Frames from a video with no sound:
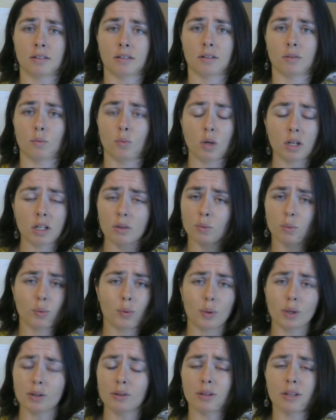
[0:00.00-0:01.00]

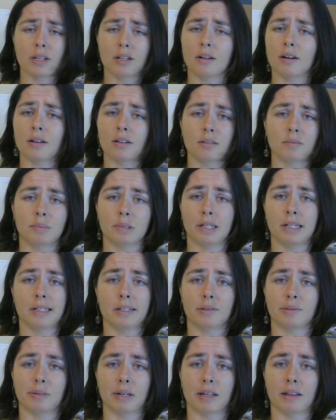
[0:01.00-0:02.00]
What are they not
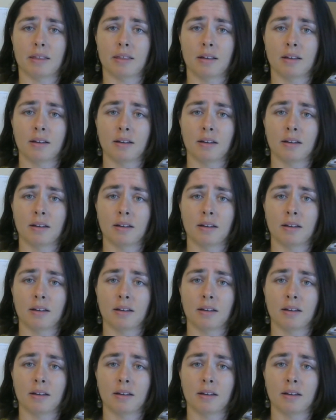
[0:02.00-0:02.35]
compliant with?